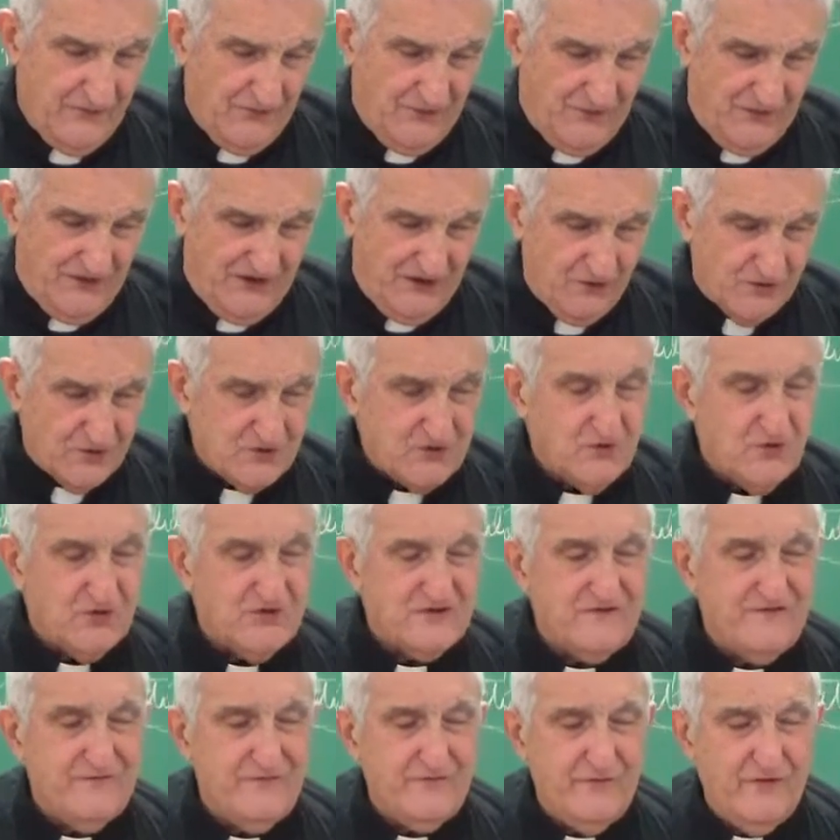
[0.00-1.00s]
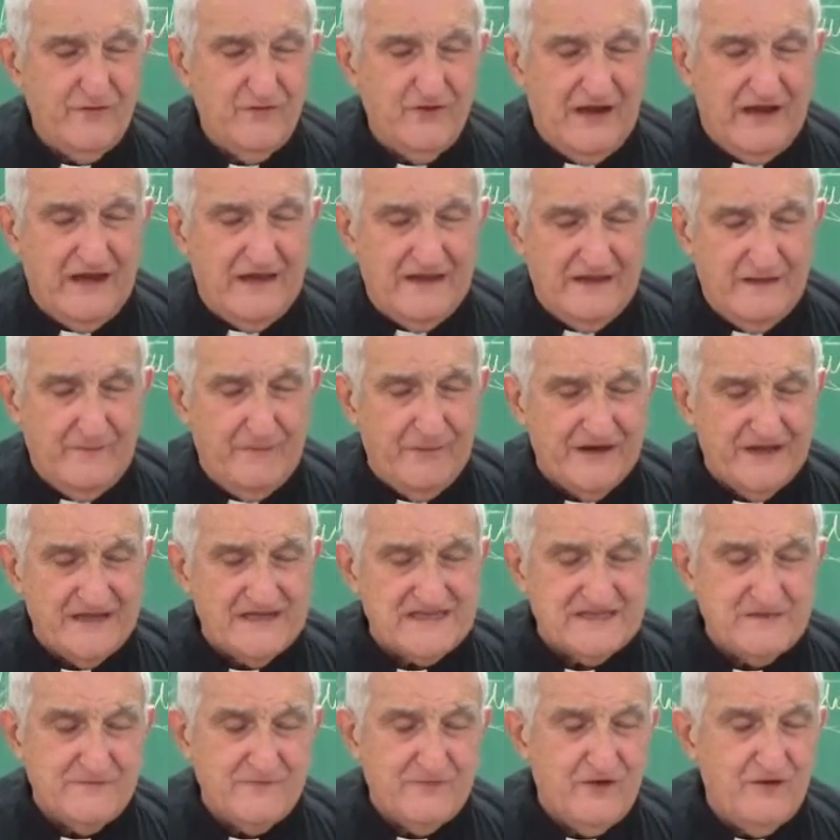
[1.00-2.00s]
we use those any
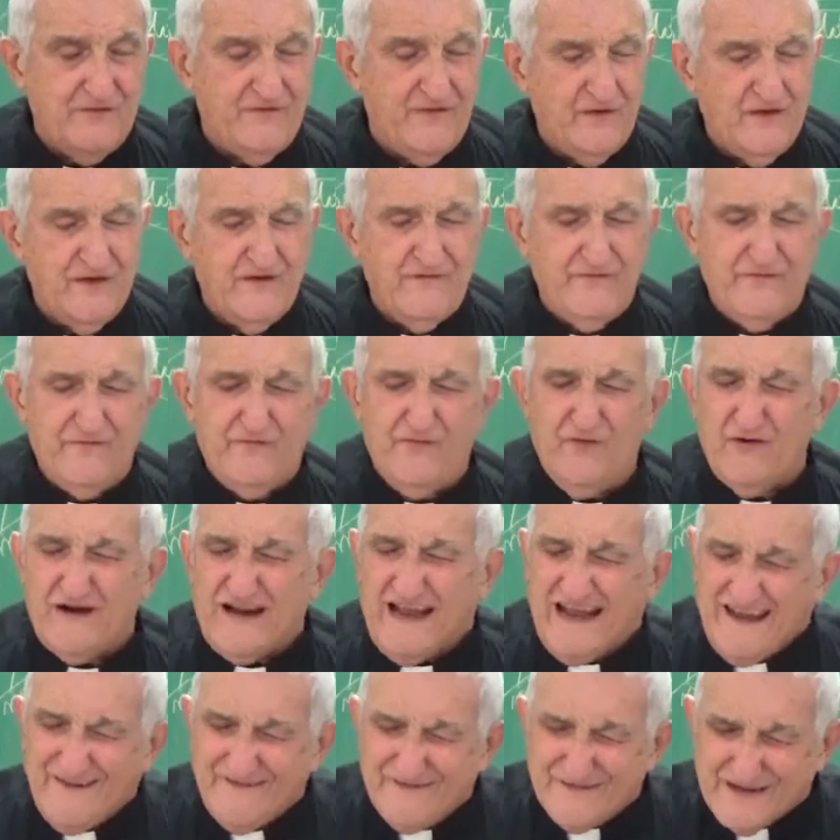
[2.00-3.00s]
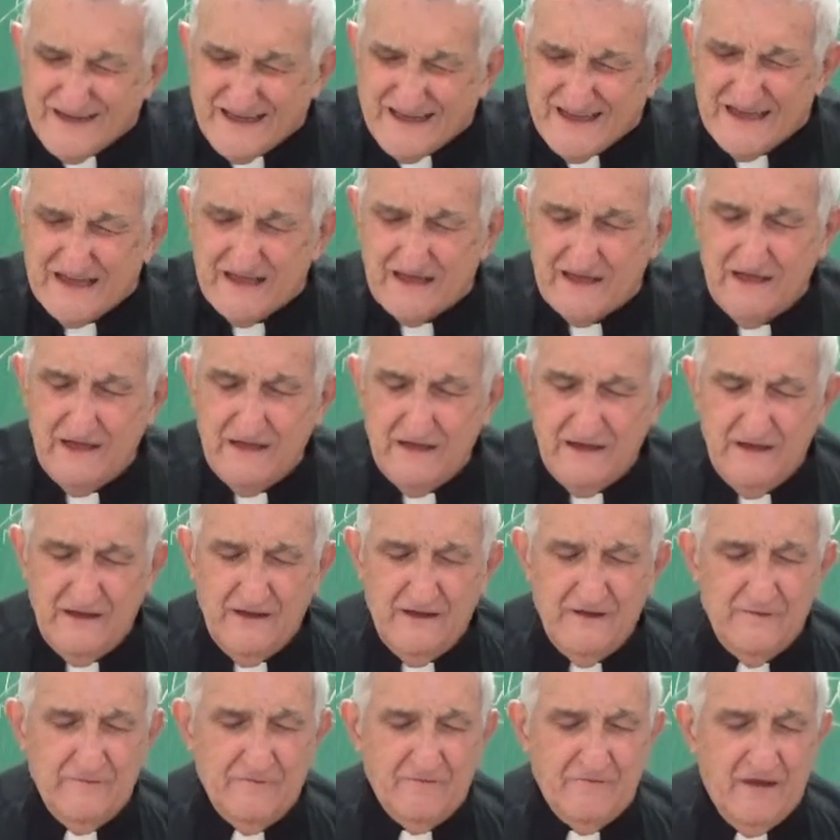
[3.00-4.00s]
principles for everything.
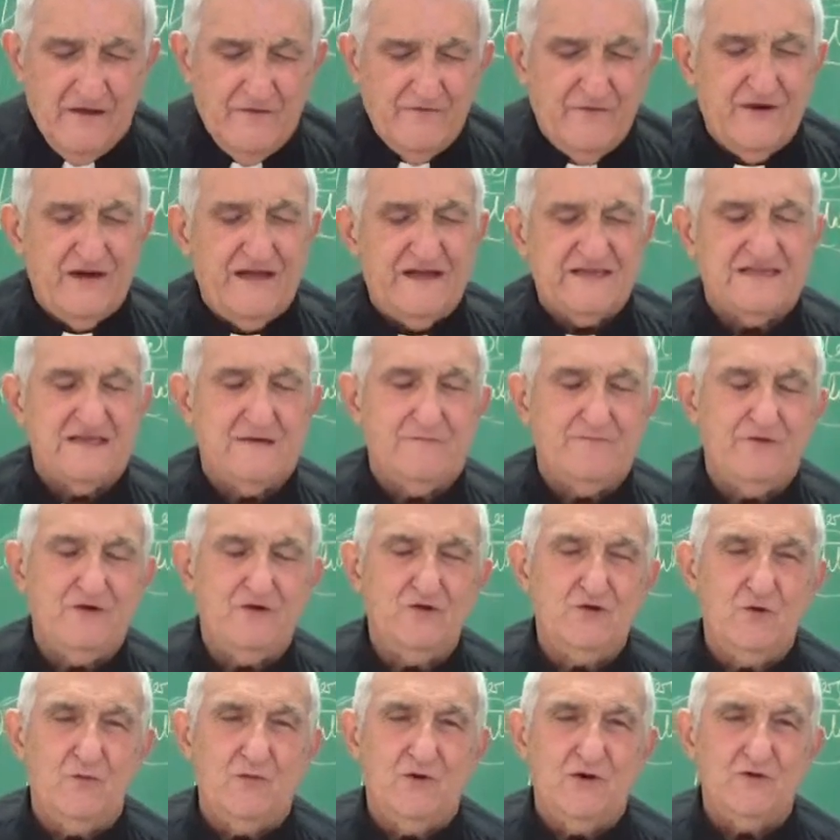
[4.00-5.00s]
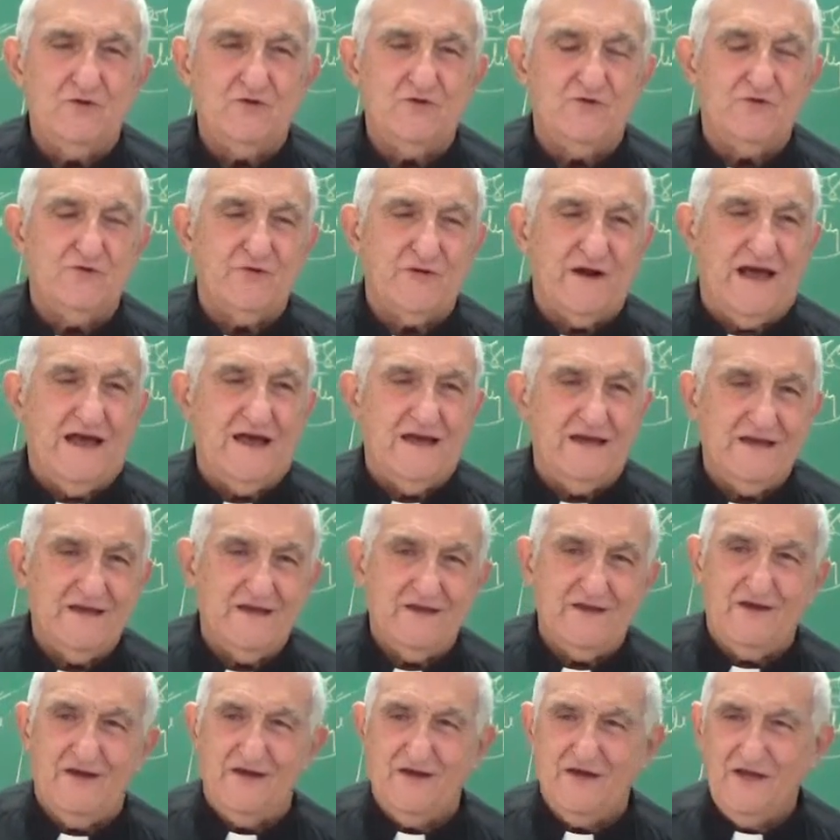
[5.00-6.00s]
For example, you want to
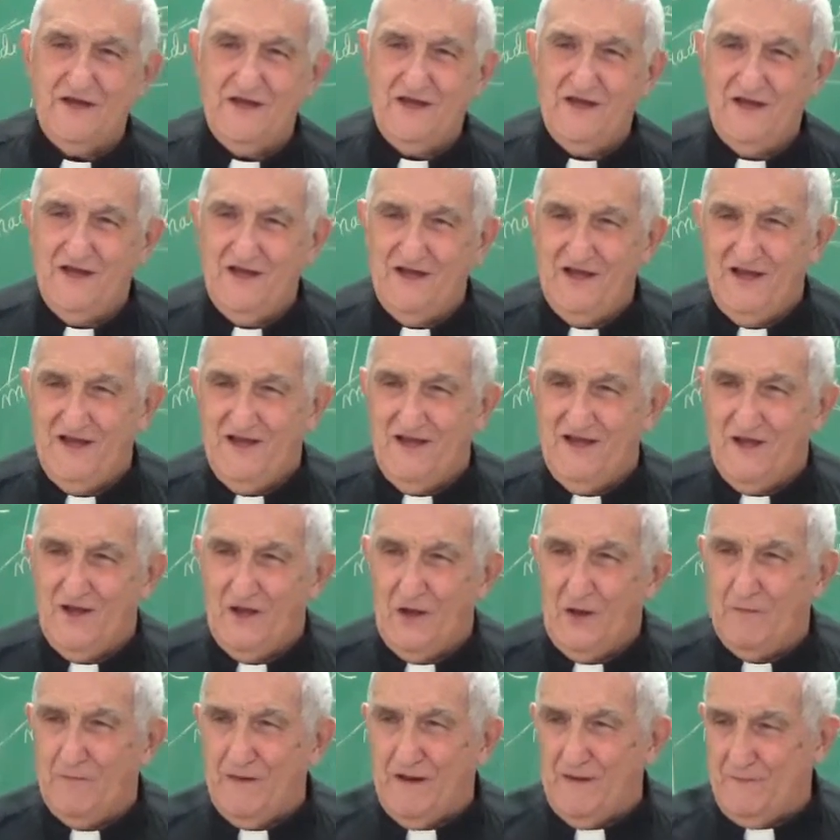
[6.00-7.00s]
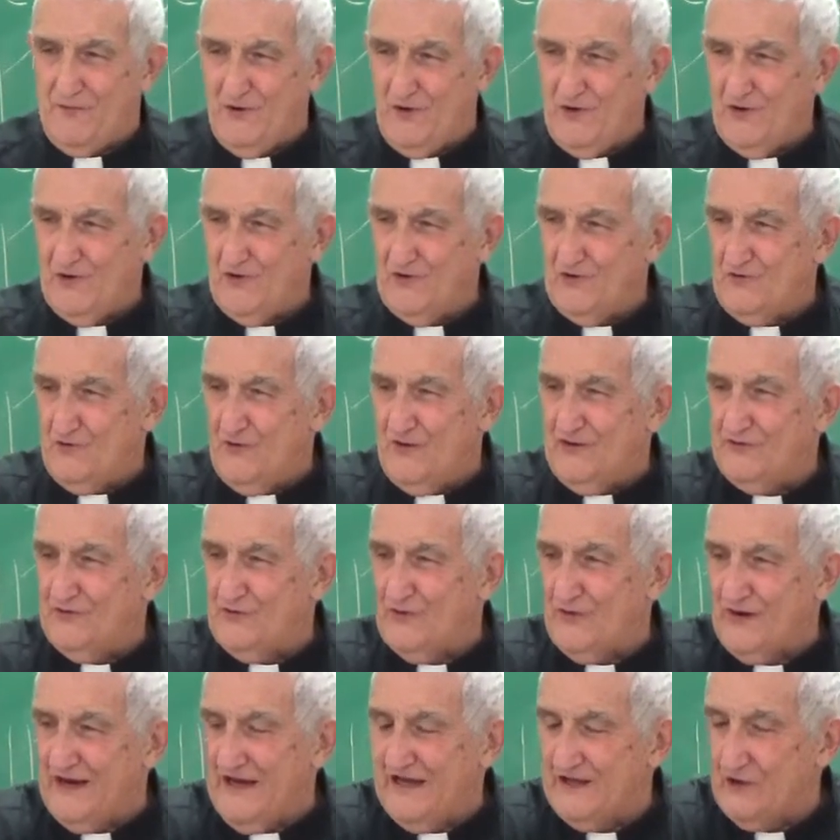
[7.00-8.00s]
write a paper, you want
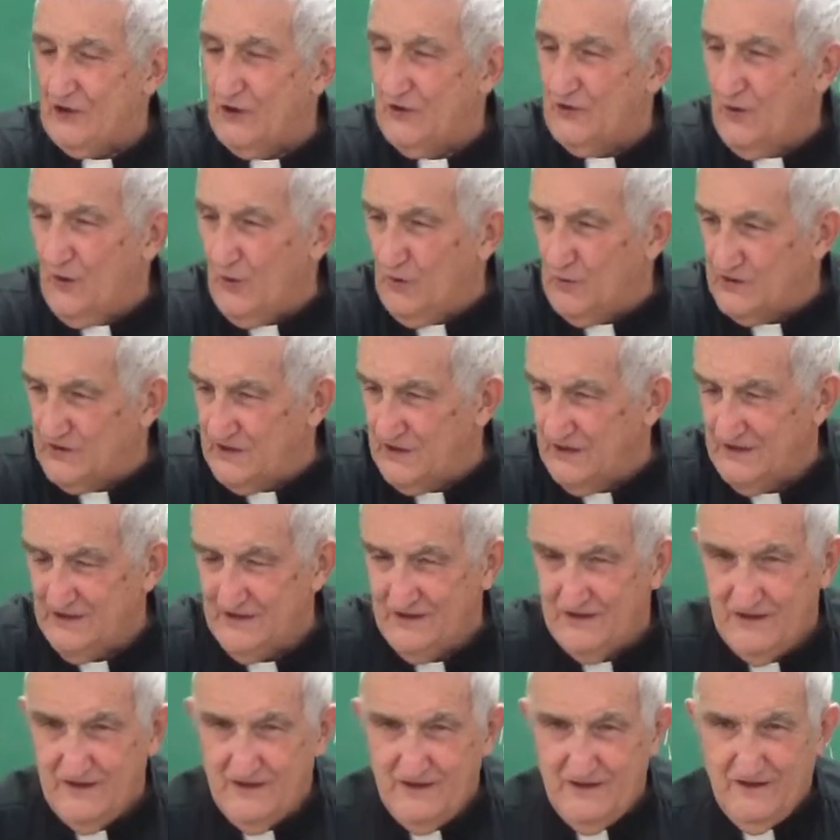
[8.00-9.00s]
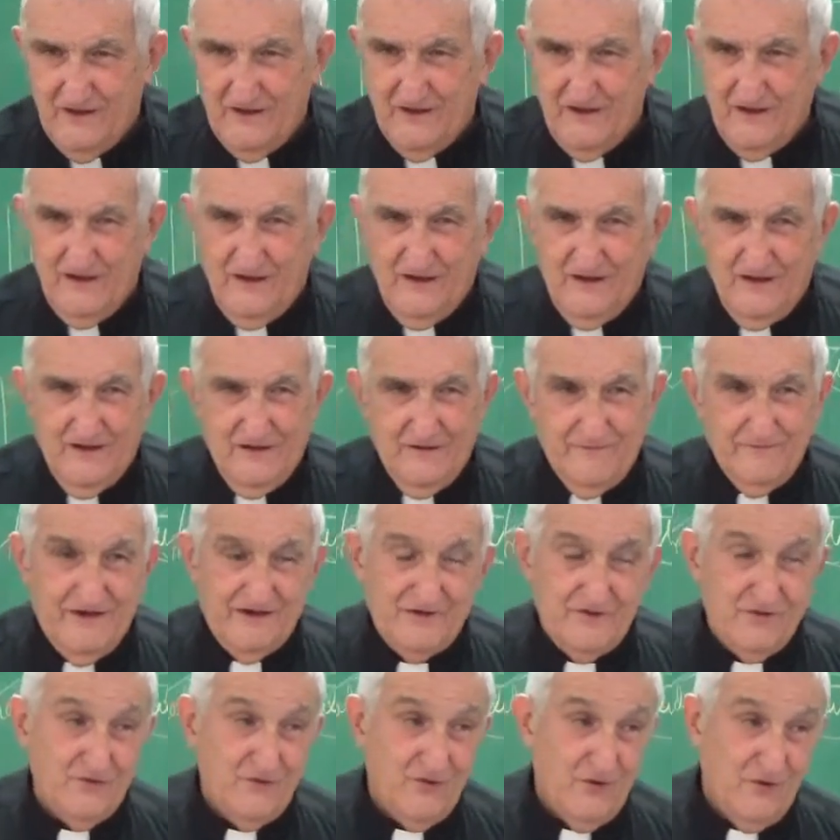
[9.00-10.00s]
to write a note.
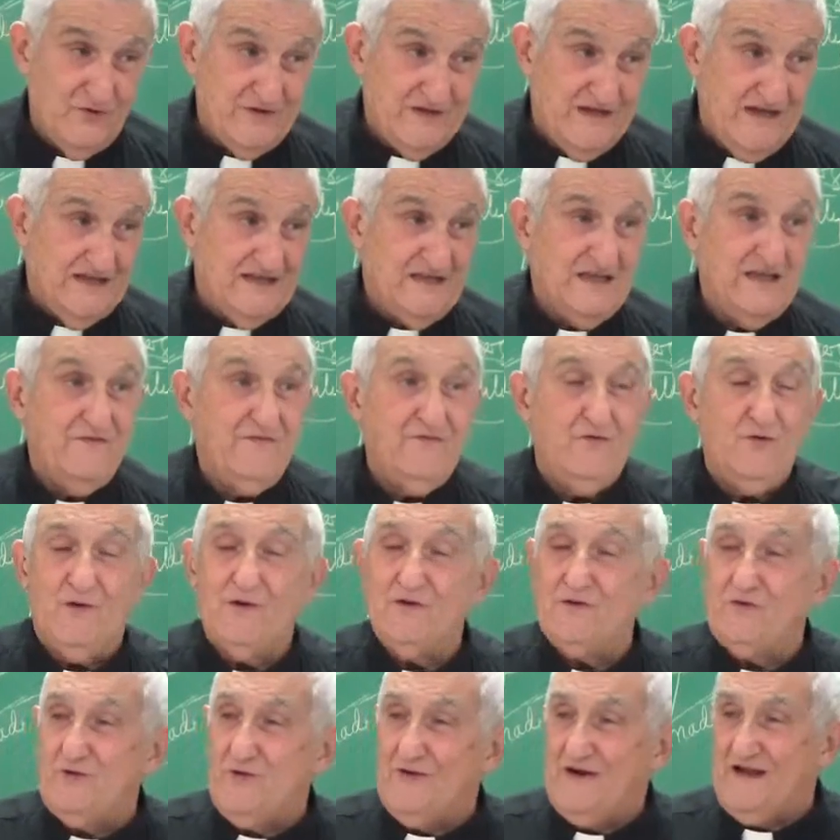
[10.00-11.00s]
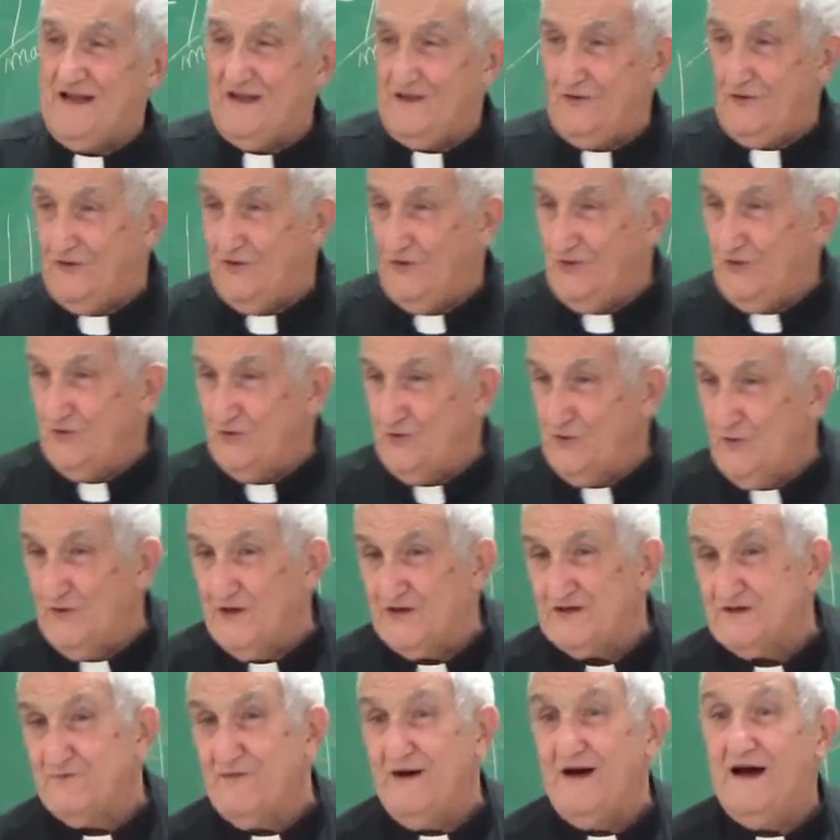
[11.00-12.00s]
And you know that if you want to write a note,
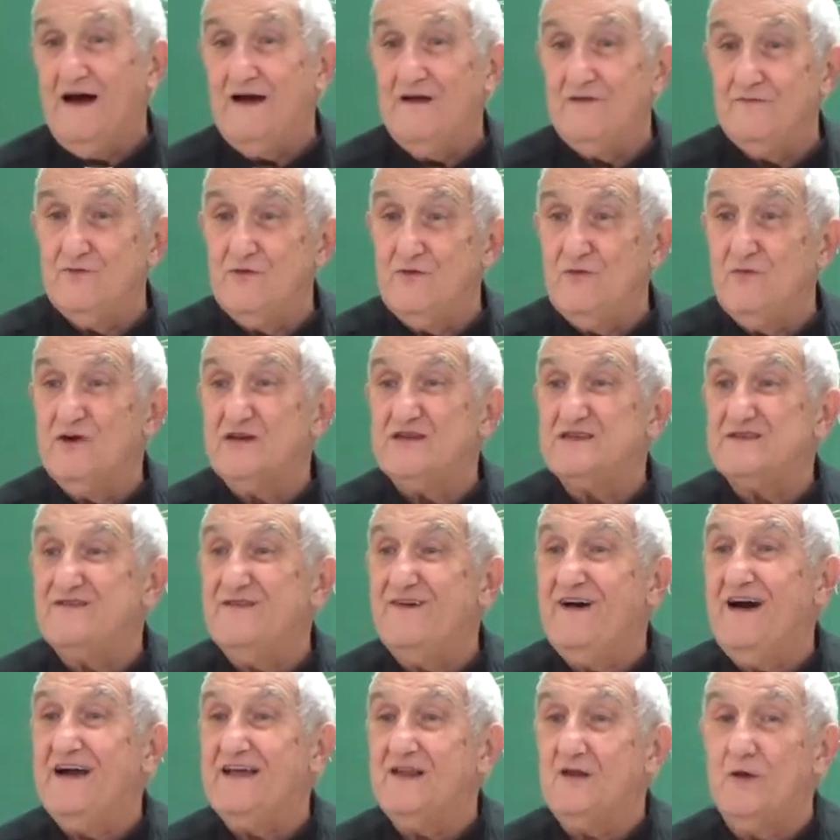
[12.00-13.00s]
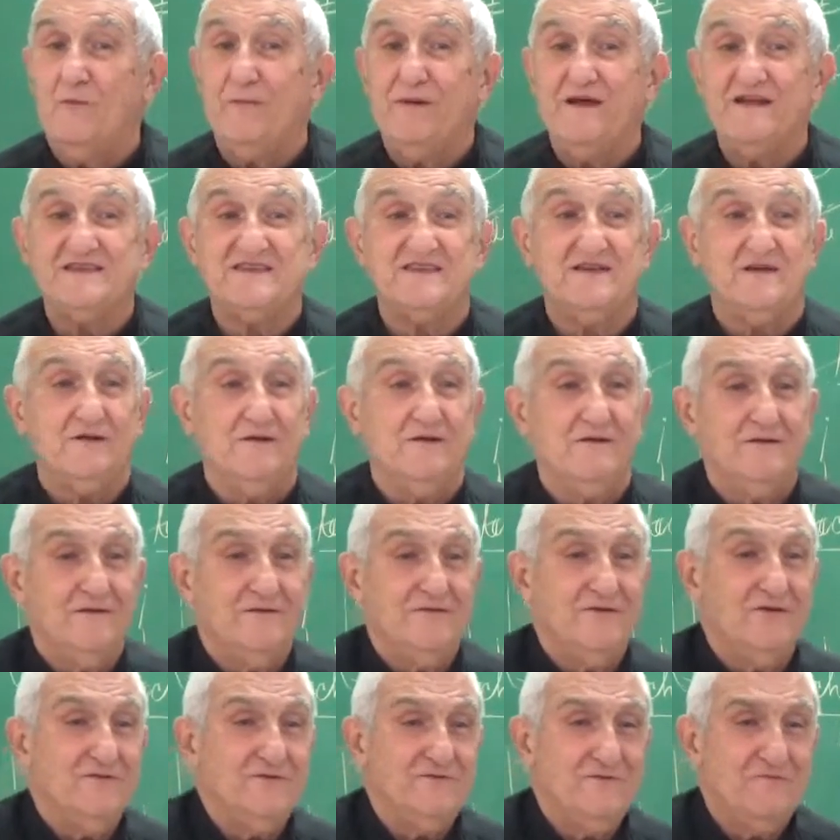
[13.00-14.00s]
you must find a pencil.
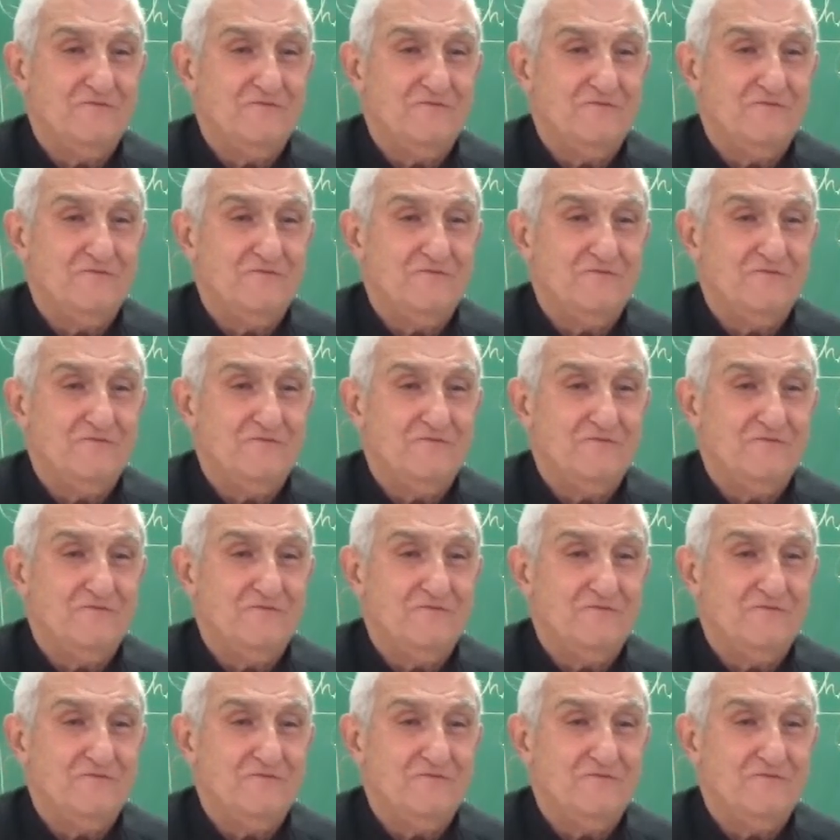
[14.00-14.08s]
No?